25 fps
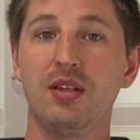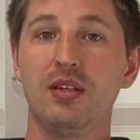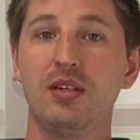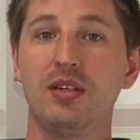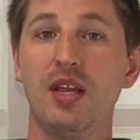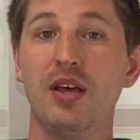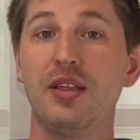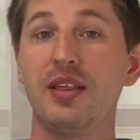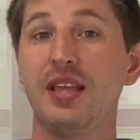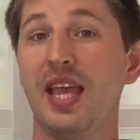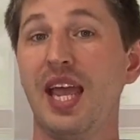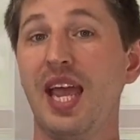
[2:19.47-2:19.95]

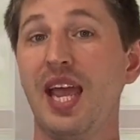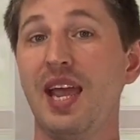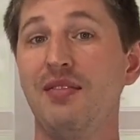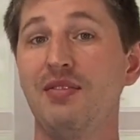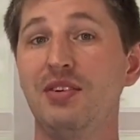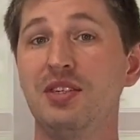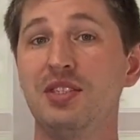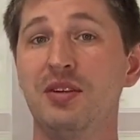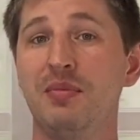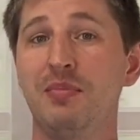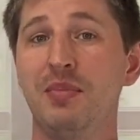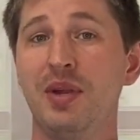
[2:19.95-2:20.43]
Now, the
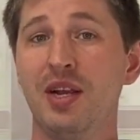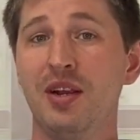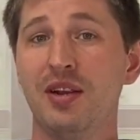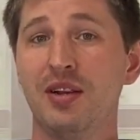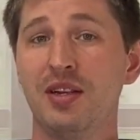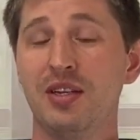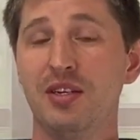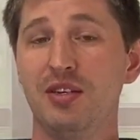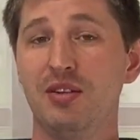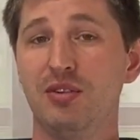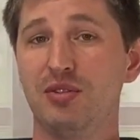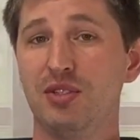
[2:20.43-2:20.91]
average
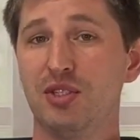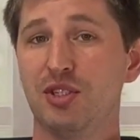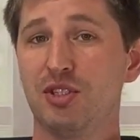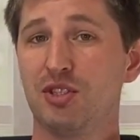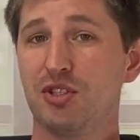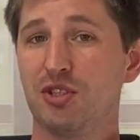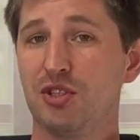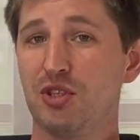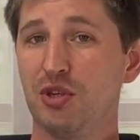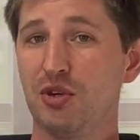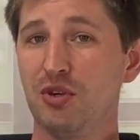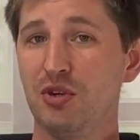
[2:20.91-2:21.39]
American uses
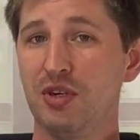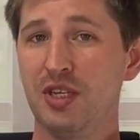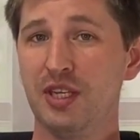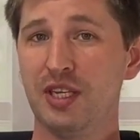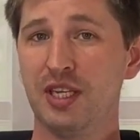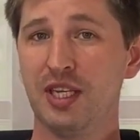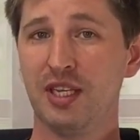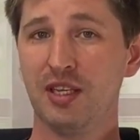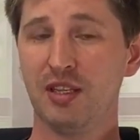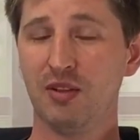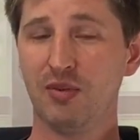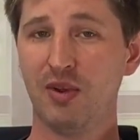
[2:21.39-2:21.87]
30
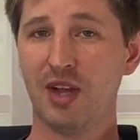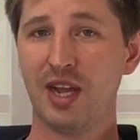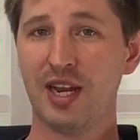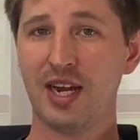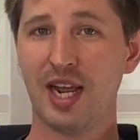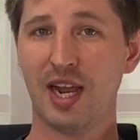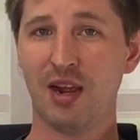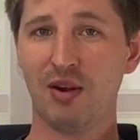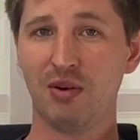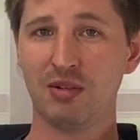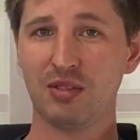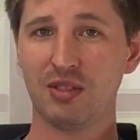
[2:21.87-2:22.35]
kilowatt
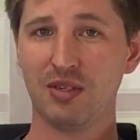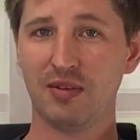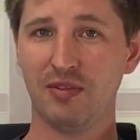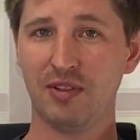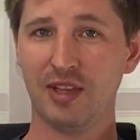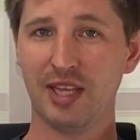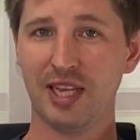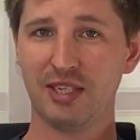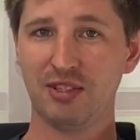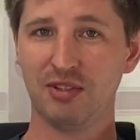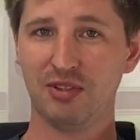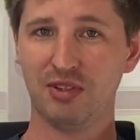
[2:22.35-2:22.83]
hours of
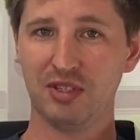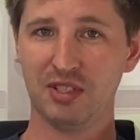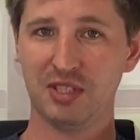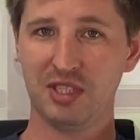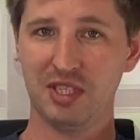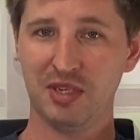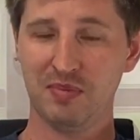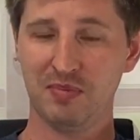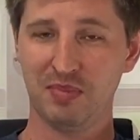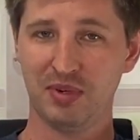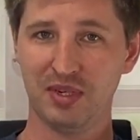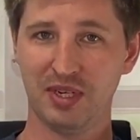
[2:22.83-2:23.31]

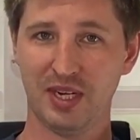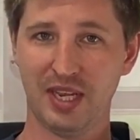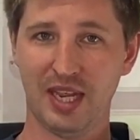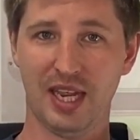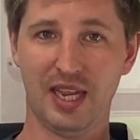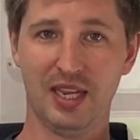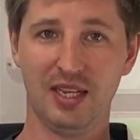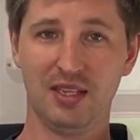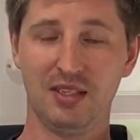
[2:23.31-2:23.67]
electricity per day.